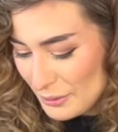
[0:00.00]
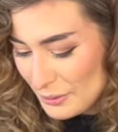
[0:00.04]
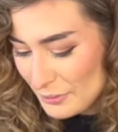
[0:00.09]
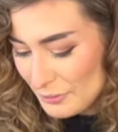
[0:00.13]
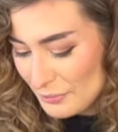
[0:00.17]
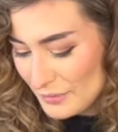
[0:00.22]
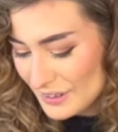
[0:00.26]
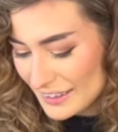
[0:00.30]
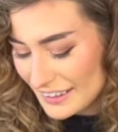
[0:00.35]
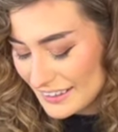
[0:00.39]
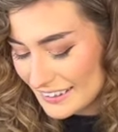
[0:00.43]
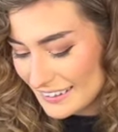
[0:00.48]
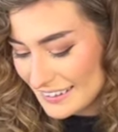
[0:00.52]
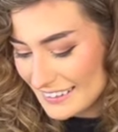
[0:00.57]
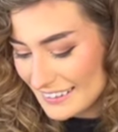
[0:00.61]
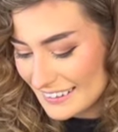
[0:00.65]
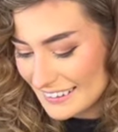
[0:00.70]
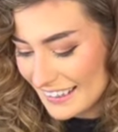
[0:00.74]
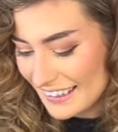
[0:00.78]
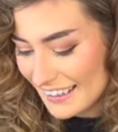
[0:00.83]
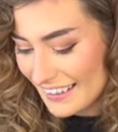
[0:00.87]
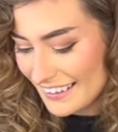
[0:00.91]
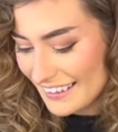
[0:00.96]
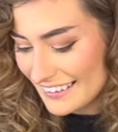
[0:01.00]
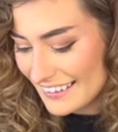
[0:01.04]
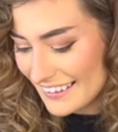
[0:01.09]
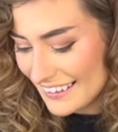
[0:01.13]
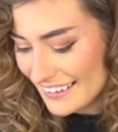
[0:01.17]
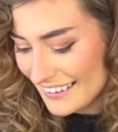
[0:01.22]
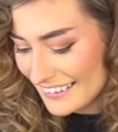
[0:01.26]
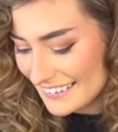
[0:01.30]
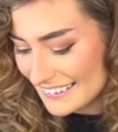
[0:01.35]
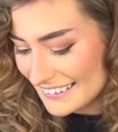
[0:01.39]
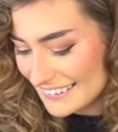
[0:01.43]
Because I
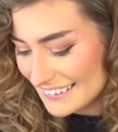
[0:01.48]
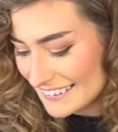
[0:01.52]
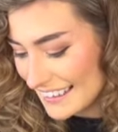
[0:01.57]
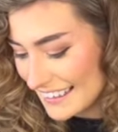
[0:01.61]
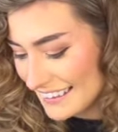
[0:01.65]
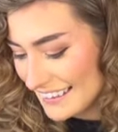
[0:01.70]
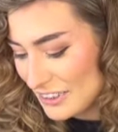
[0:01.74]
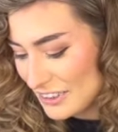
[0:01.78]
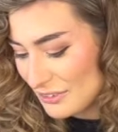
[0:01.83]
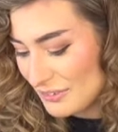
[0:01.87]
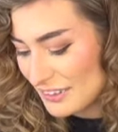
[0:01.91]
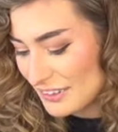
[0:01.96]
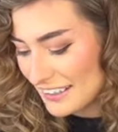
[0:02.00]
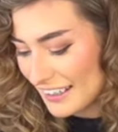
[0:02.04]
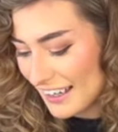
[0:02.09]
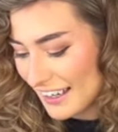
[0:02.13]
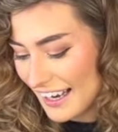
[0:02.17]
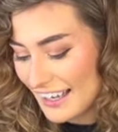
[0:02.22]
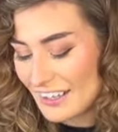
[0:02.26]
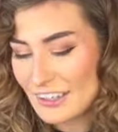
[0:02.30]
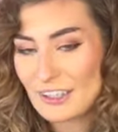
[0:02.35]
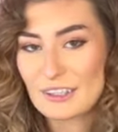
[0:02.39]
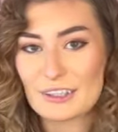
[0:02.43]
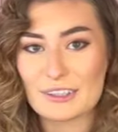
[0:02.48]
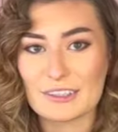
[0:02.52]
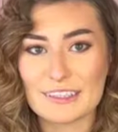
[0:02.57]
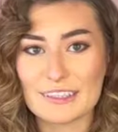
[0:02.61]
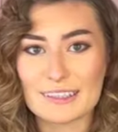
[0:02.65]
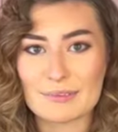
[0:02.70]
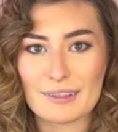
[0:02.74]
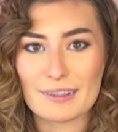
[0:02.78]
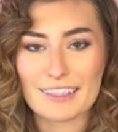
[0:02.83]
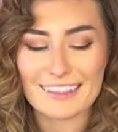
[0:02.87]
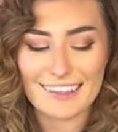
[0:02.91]
can't stand it when the eyeliner is
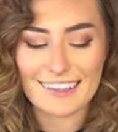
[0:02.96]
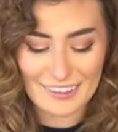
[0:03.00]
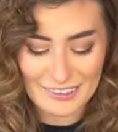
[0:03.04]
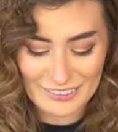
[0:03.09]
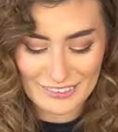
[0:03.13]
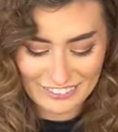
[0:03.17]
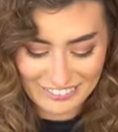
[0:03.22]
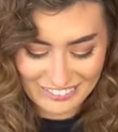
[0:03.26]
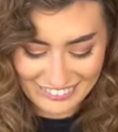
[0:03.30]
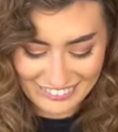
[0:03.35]
running out.